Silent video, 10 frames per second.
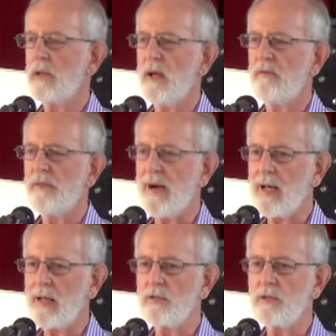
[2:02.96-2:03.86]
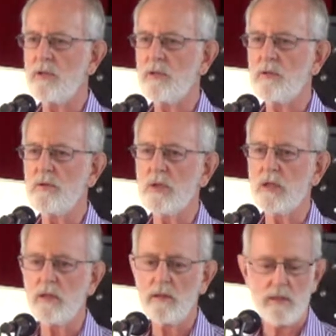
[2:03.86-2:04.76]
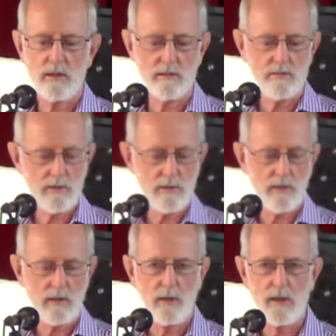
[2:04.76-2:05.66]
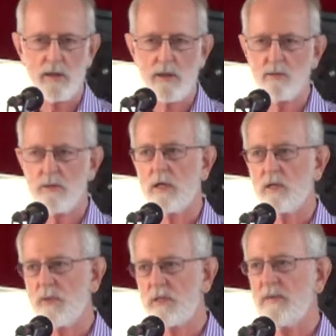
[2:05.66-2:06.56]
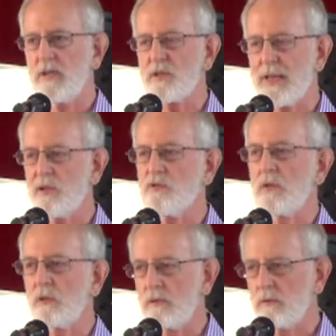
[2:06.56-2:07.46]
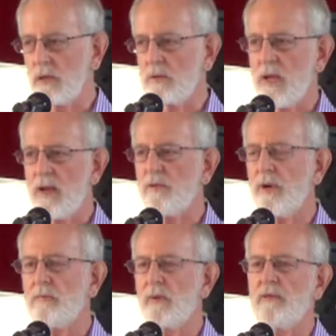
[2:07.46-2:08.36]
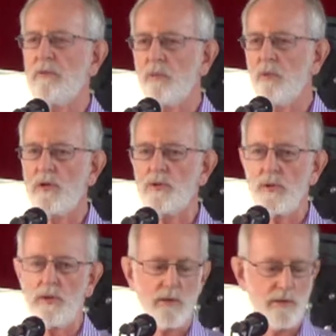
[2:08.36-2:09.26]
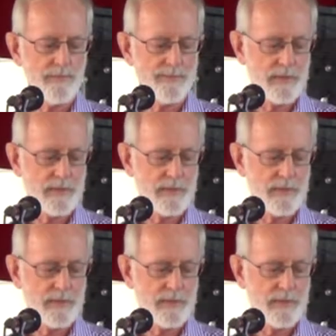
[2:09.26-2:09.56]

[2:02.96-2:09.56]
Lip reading: they have filing to do and a specific schedule, a time frame of reports that they do.